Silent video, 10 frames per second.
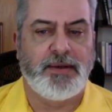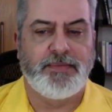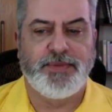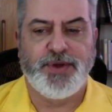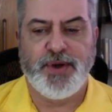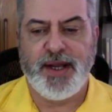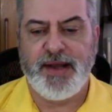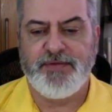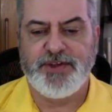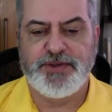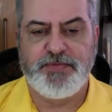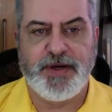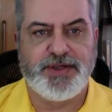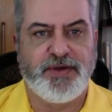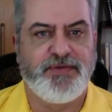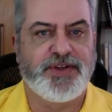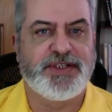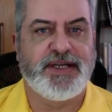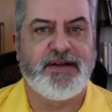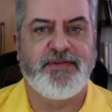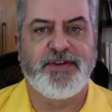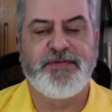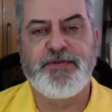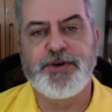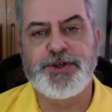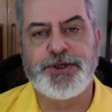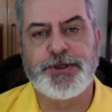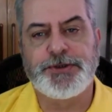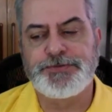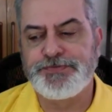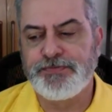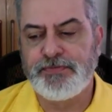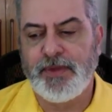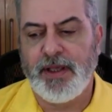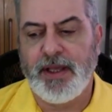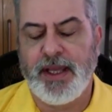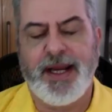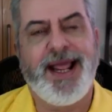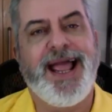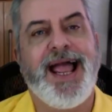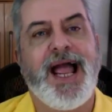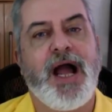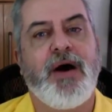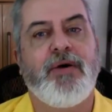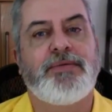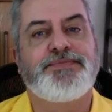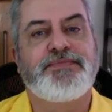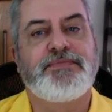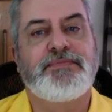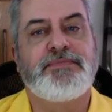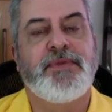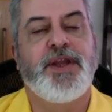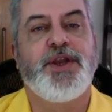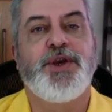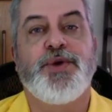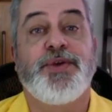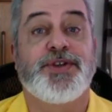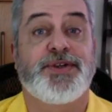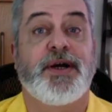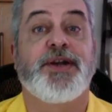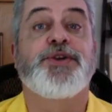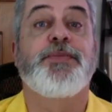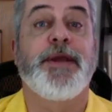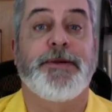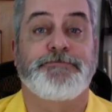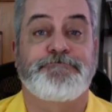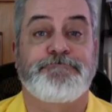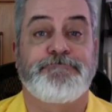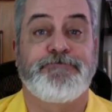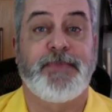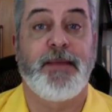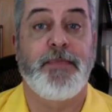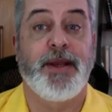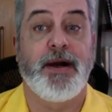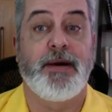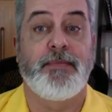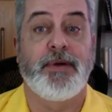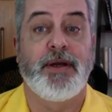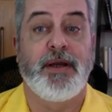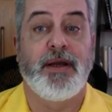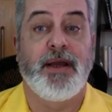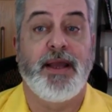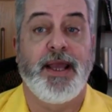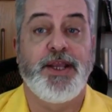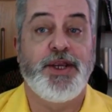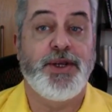You have this picture of yourself in the future and how you desire to be and become, and